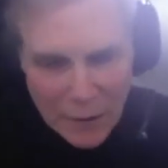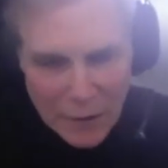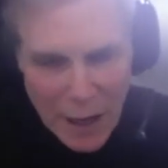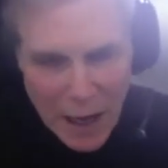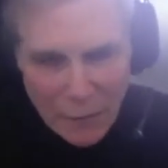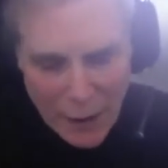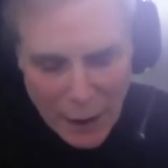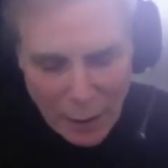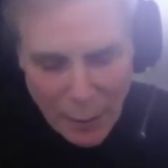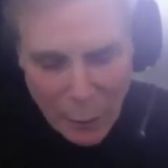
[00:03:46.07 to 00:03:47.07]
It's not
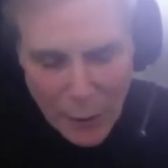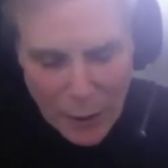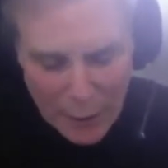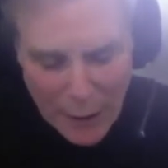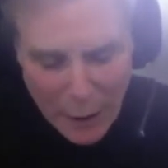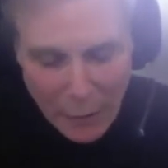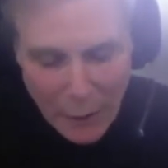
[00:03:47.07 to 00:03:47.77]
available right now.